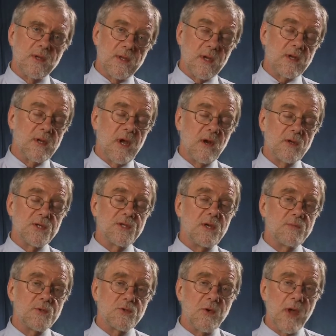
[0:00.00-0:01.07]

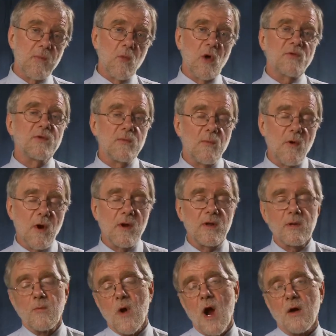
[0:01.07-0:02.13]
dictatorship to a multi-party
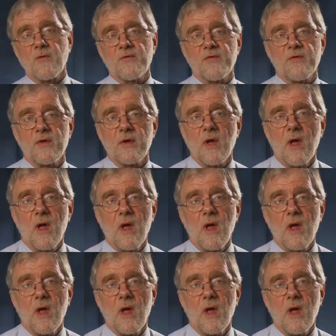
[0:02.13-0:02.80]
democracy.